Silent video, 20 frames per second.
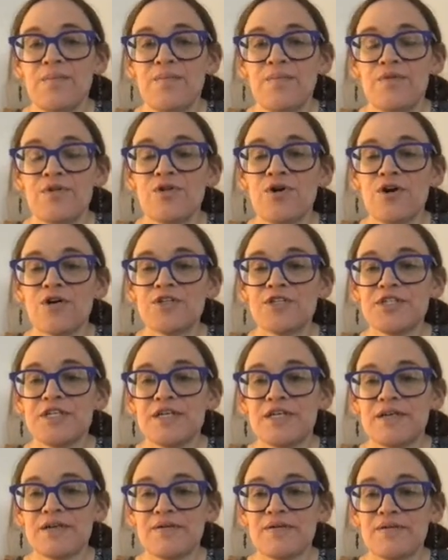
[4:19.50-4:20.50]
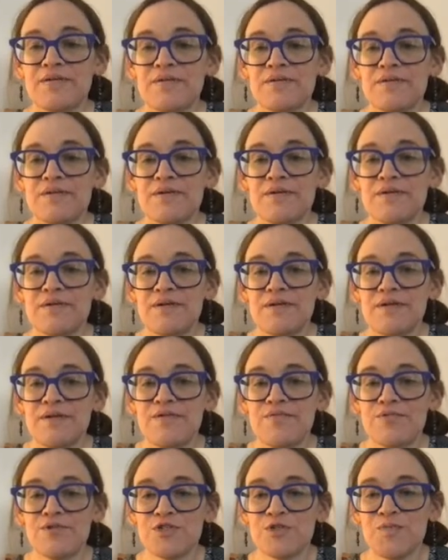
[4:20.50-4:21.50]
Larsen,
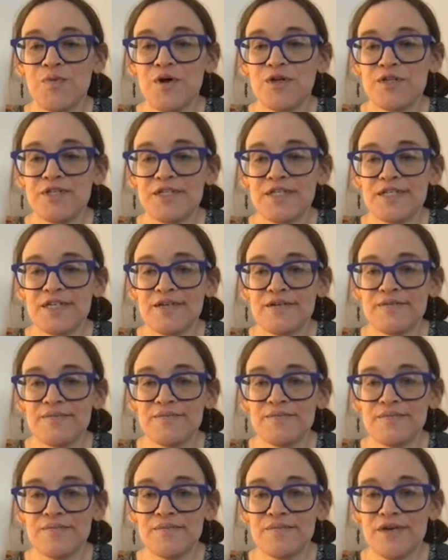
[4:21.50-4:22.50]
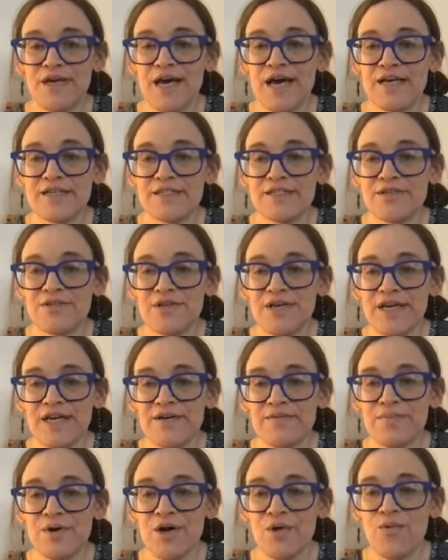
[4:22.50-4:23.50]
in response to
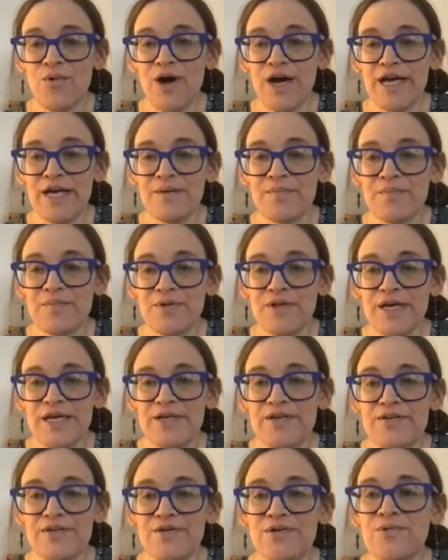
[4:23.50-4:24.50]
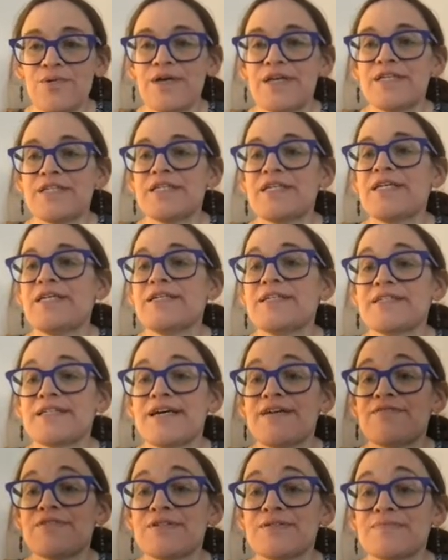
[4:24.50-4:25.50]
castling by white, played queen to
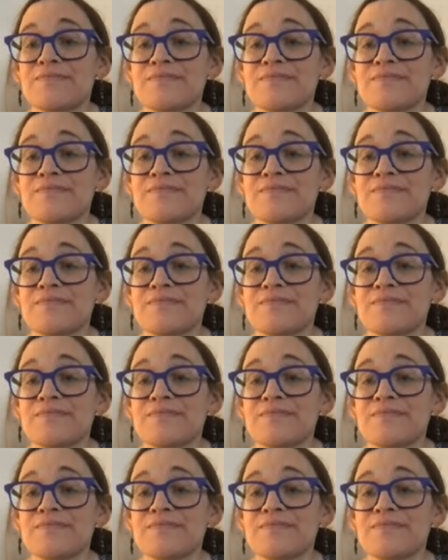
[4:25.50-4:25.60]
e7.